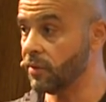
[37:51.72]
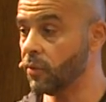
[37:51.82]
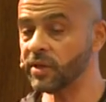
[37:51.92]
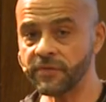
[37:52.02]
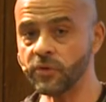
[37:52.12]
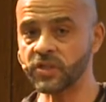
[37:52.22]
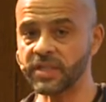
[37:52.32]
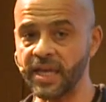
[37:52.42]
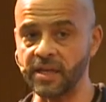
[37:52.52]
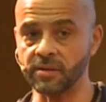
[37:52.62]
What if you
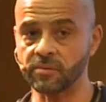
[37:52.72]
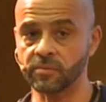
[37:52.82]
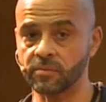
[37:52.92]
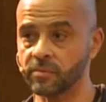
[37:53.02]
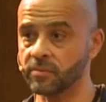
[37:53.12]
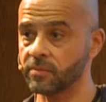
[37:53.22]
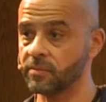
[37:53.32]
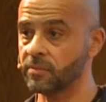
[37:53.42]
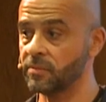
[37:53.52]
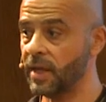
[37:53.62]
stay?
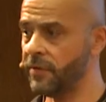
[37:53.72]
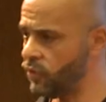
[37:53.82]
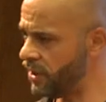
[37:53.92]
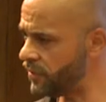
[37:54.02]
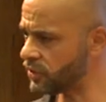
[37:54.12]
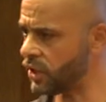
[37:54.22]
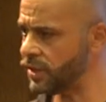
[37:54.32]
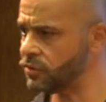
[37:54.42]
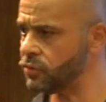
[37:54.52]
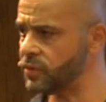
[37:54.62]
Have you ever
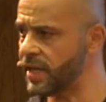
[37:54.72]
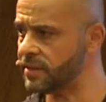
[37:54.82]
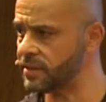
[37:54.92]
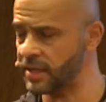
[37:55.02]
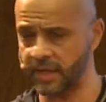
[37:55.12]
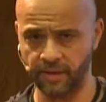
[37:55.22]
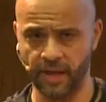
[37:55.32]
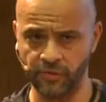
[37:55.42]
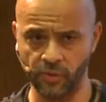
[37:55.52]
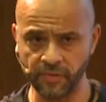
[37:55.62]
tried to do that? It's like,
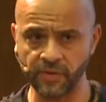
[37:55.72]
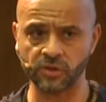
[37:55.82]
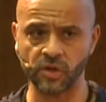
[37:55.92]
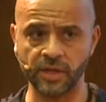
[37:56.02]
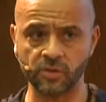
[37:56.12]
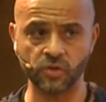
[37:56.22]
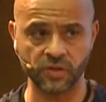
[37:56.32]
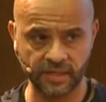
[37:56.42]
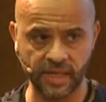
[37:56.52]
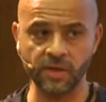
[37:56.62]
have you ever tried to
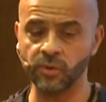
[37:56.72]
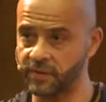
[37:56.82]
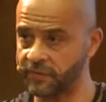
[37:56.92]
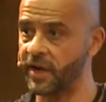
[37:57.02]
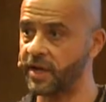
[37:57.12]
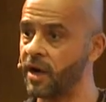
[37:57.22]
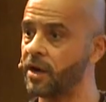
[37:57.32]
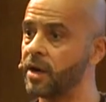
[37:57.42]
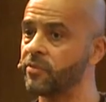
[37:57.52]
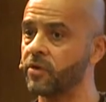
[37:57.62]
stay with the fire
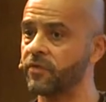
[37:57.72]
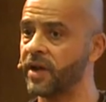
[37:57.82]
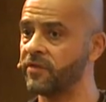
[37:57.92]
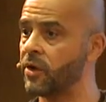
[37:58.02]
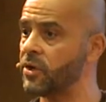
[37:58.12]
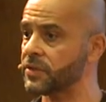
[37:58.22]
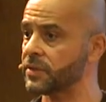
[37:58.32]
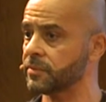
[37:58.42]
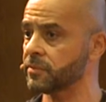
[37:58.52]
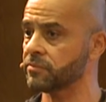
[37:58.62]
alarm for 5 hours?
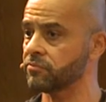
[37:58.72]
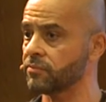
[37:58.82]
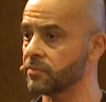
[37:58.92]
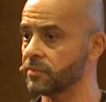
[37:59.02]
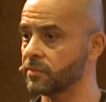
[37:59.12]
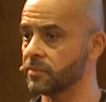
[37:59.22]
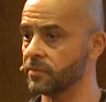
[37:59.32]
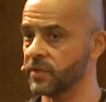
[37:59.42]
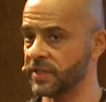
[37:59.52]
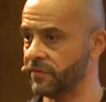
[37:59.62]

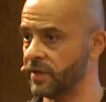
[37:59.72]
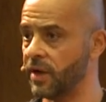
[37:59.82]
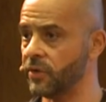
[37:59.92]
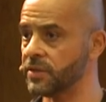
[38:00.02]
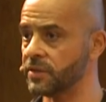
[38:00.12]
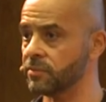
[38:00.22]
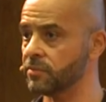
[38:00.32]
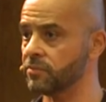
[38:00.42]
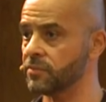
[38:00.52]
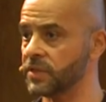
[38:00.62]
7 hours,
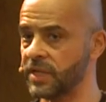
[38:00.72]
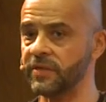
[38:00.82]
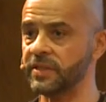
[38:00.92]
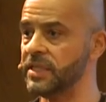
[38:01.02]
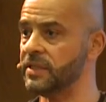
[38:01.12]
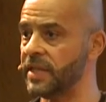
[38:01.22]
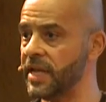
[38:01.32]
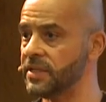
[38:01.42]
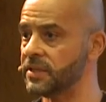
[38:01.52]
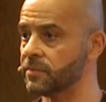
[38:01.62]
17
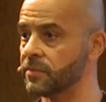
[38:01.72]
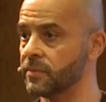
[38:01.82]
days.